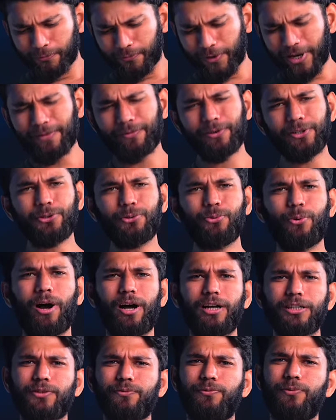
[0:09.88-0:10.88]
whenever you
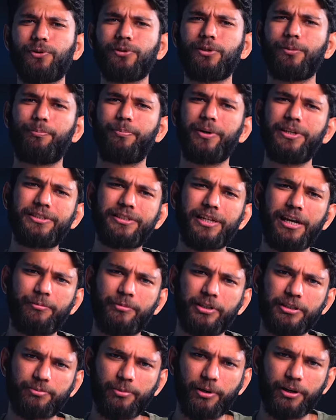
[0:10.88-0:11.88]
ask for the best
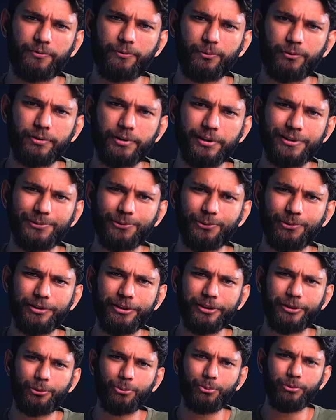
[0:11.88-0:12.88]
camera smartphone, there's
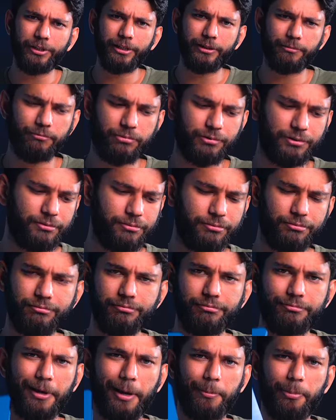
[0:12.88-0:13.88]
only two names.
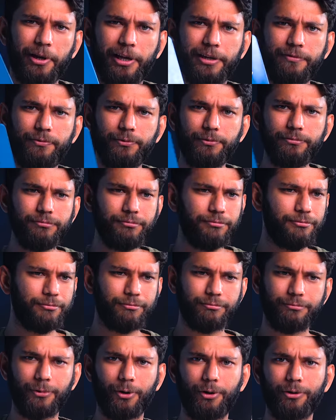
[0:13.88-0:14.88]
Apple iPhone
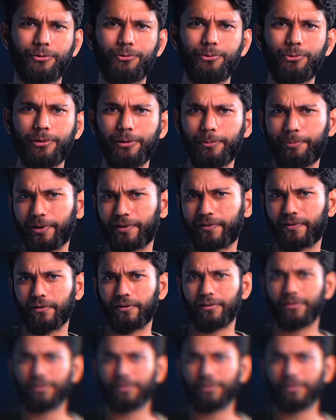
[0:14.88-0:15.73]
or Google Pixel.